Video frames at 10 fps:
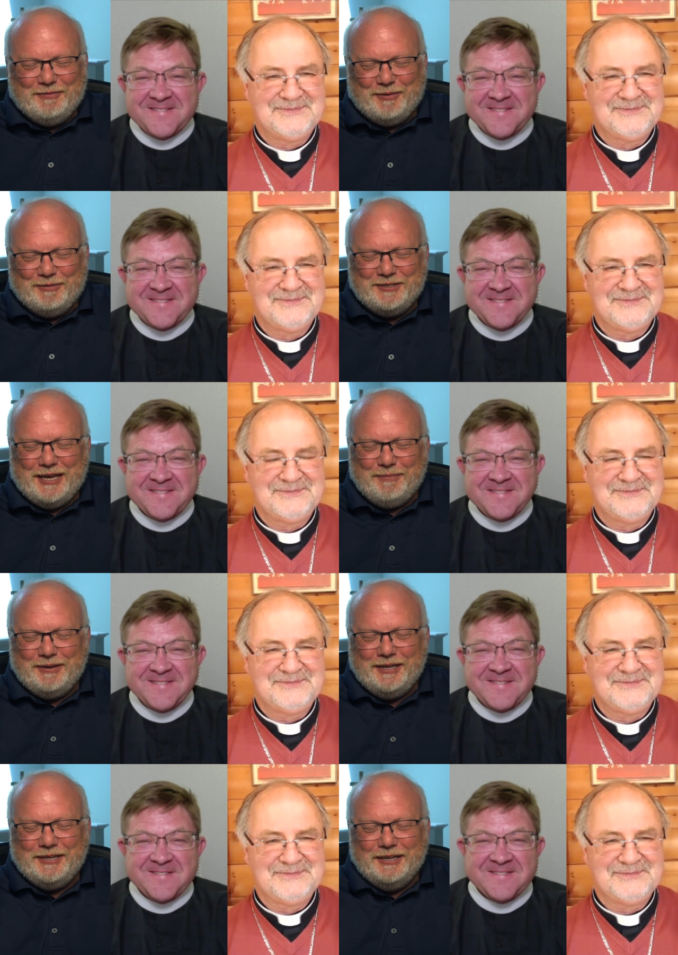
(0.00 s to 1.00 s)
Speaker 1: of what was
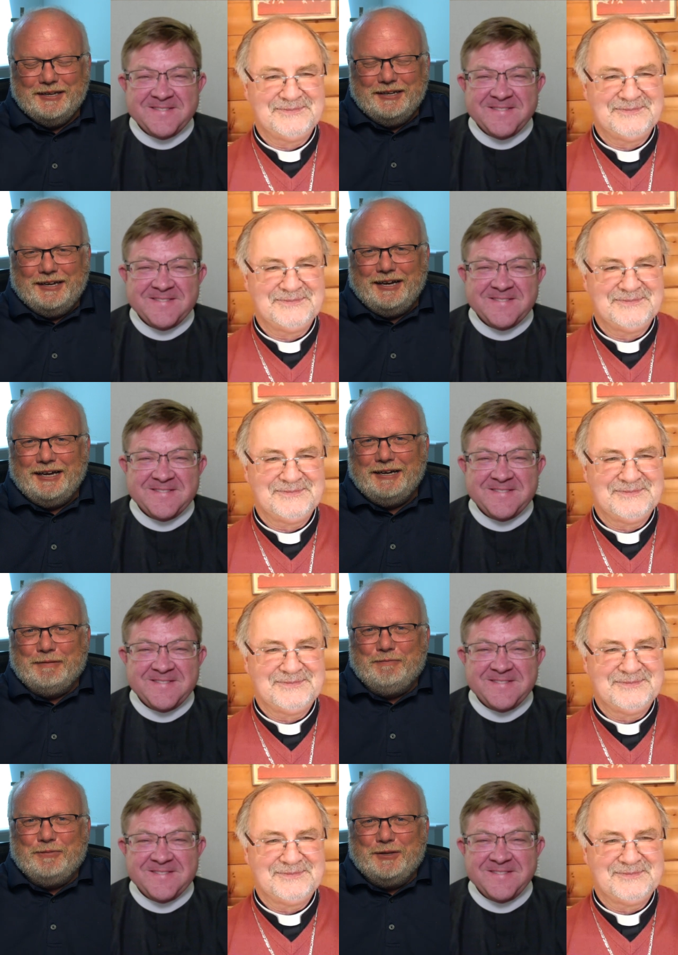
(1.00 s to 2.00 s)
happening.
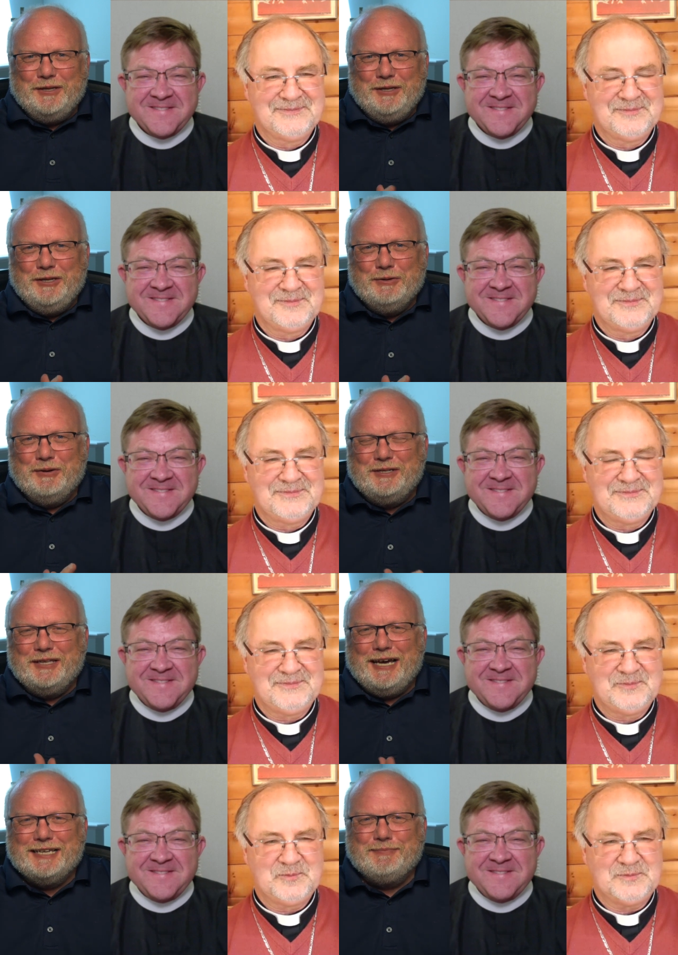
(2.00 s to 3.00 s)
Uh, you went
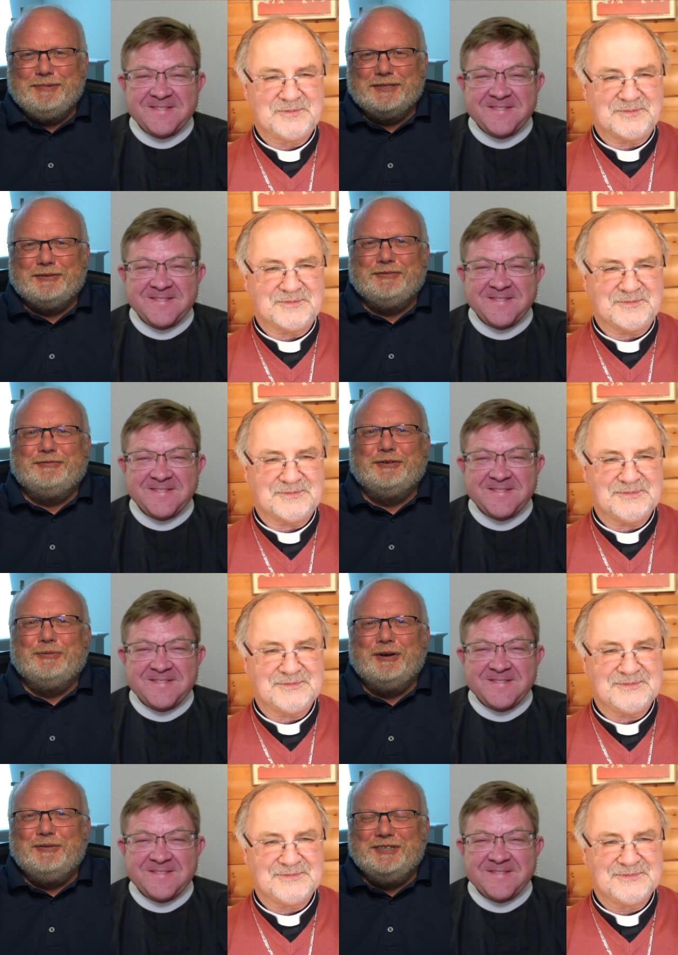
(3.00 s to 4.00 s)
to the hospital for
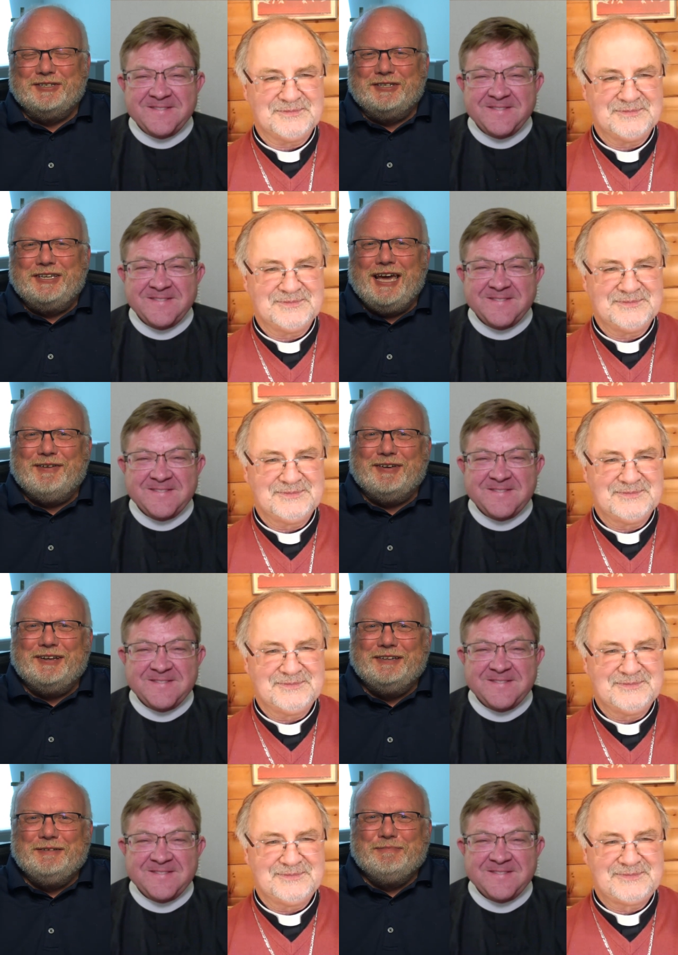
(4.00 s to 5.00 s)
what reason,
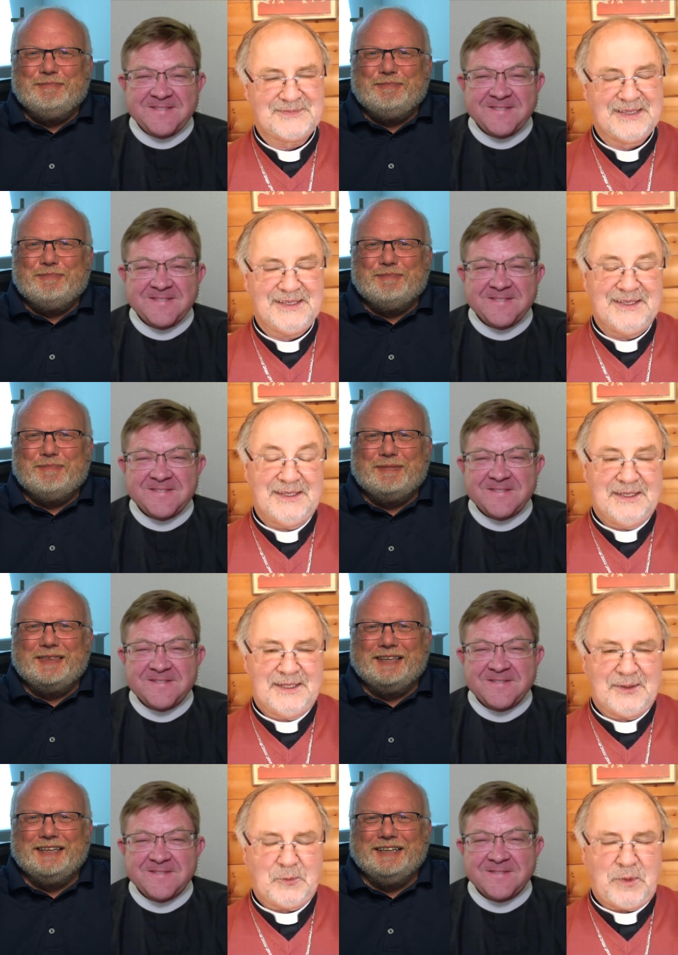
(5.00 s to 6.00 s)
Gavin?
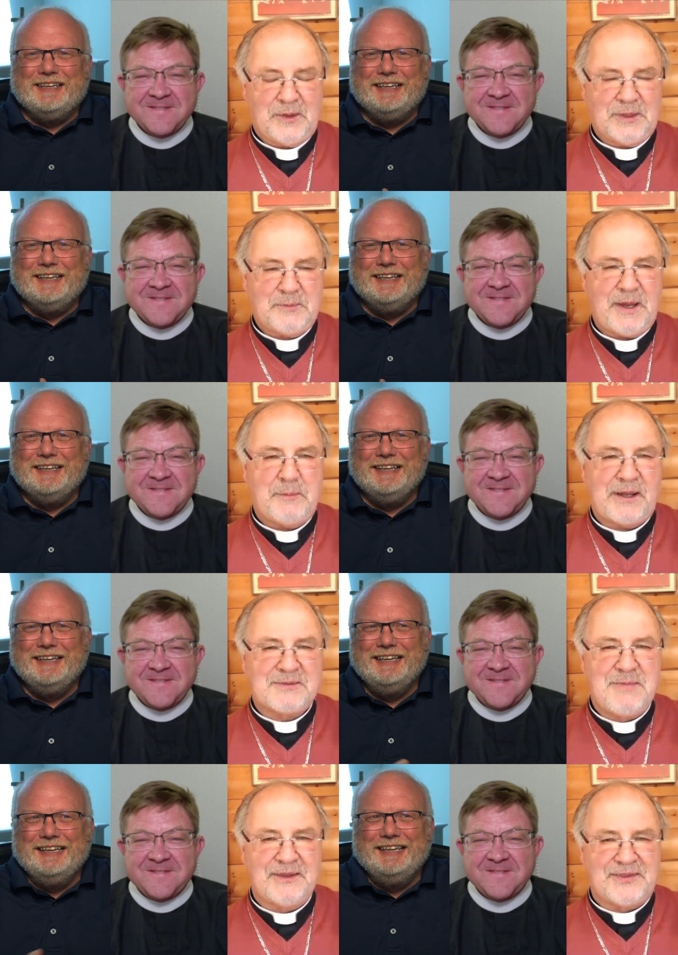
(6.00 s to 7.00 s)
Speaker 2: Well, about a
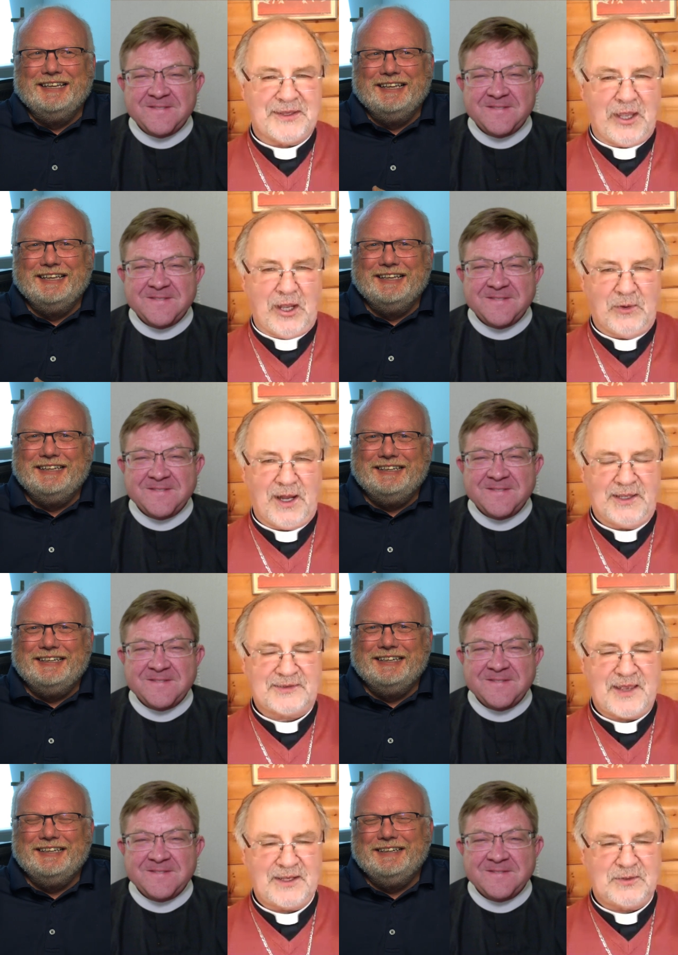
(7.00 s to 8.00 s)
month ago, I
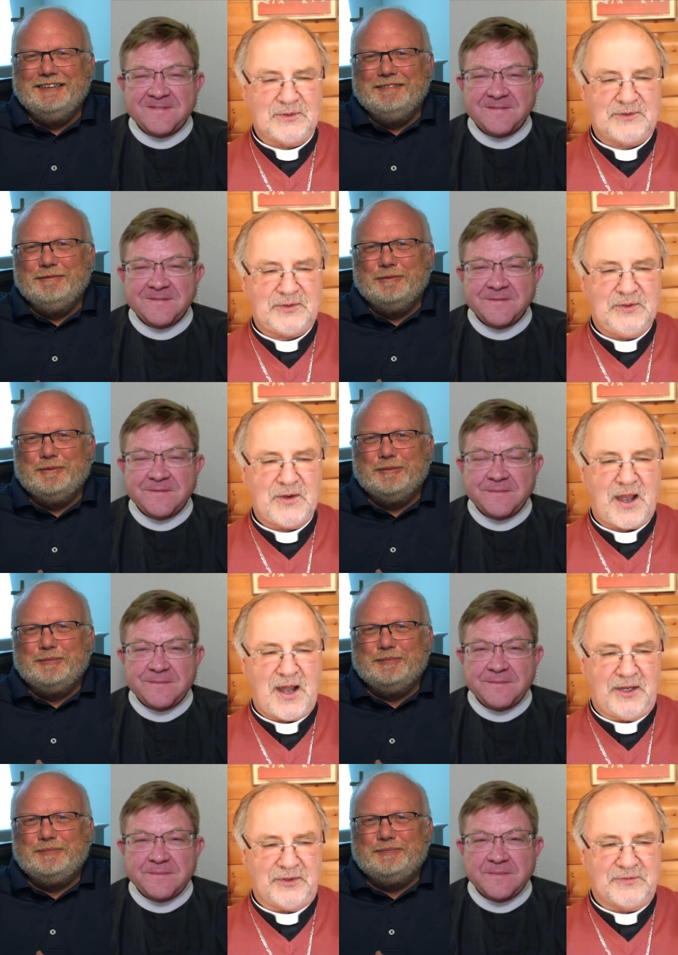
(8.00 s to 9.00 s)
cycled too
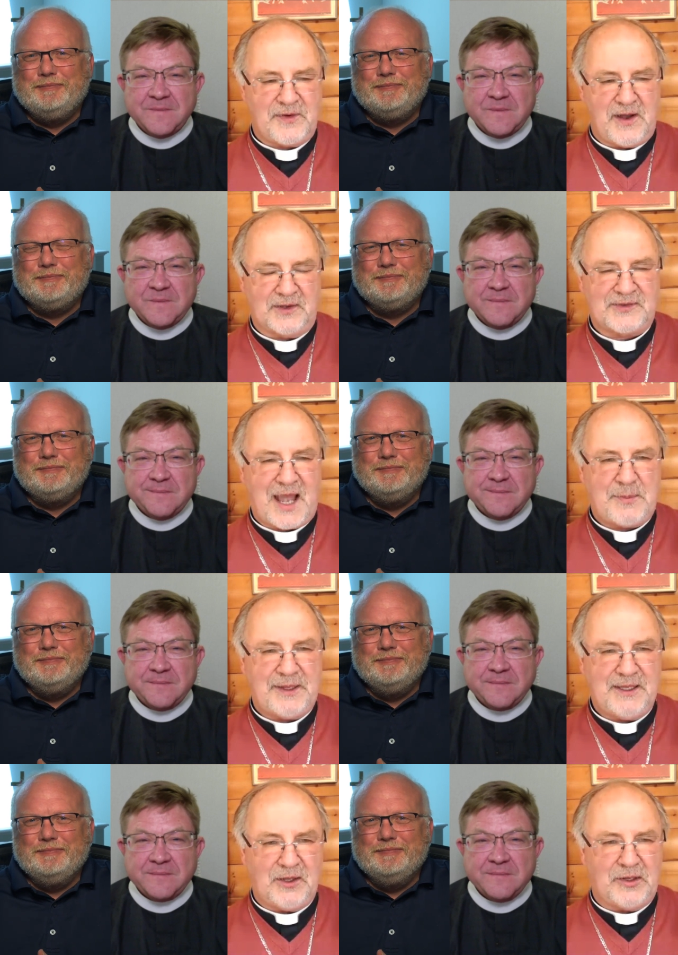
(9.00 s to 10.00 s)
hard and fast up a
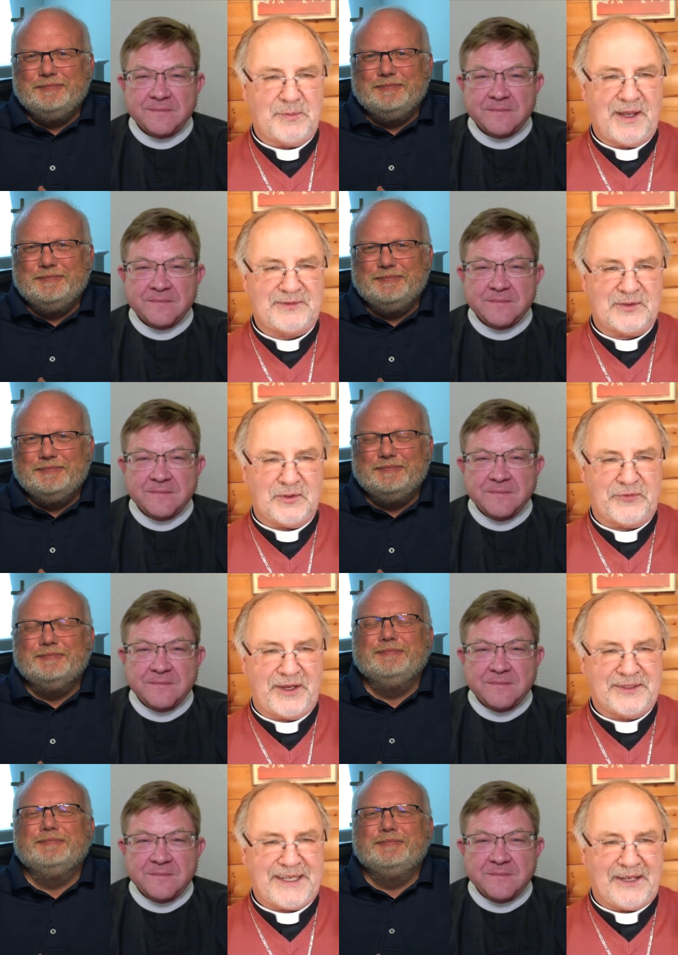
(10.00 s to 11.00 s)
hill on a bicycle
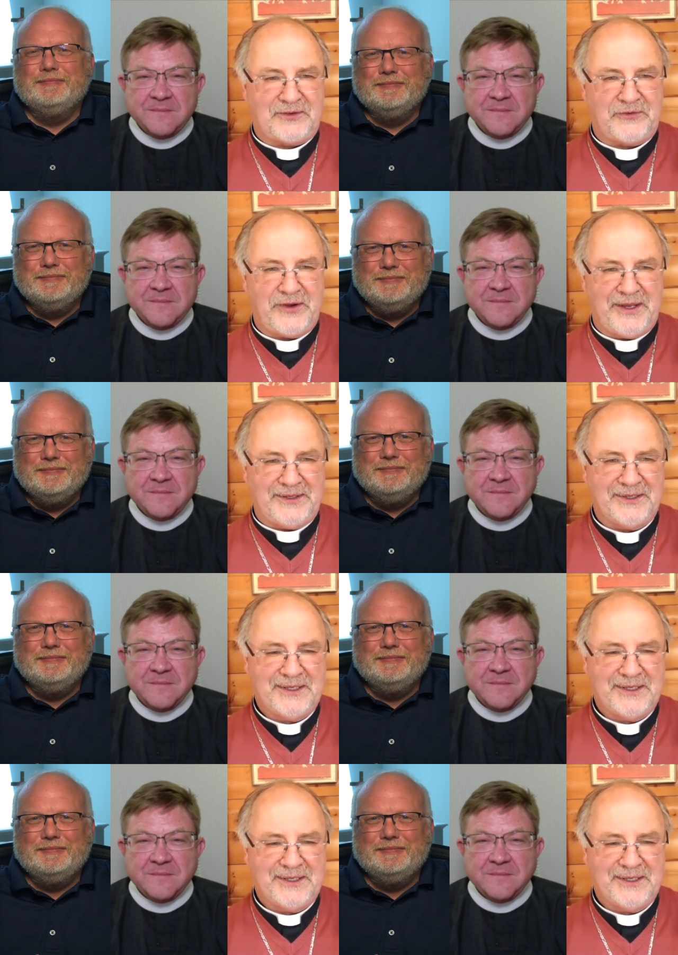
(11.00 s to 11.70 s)
trying to catch a train,